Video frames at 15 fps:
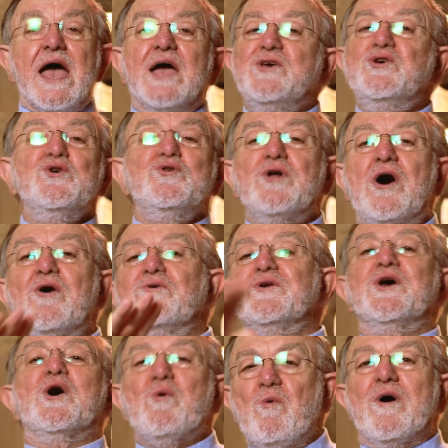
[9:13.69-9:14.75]
You don't
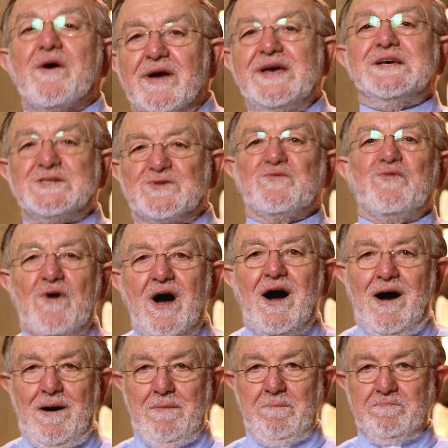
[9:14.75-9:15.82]
know where he's
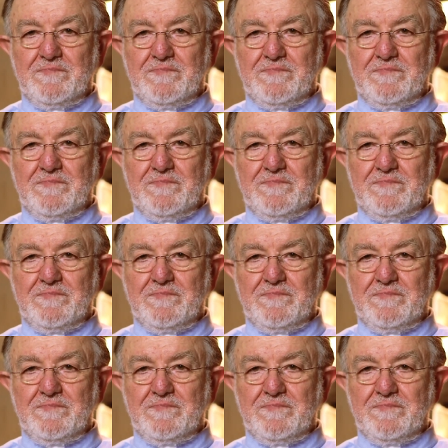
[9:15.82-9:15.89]
from.